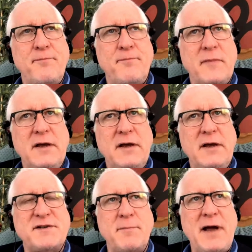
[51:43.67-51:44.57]
with
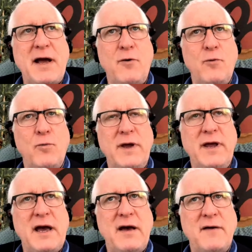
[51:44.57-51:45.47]
you know
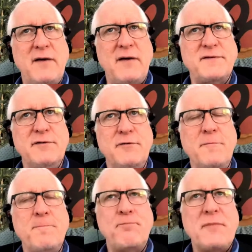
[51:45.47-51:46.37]
somehow we have
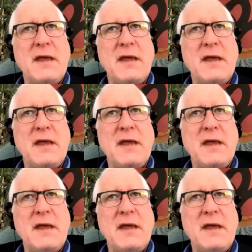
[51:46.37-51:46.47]
to